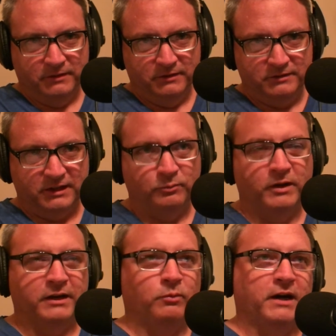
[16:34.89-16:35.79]

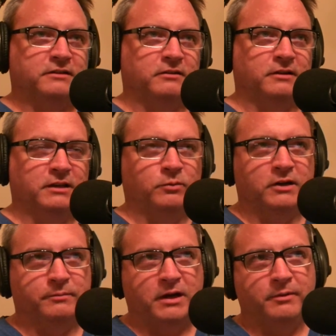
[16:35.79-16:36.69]
He'd watch
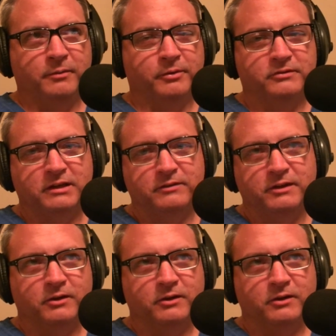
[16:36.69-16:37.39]
Bob Hope on TV and then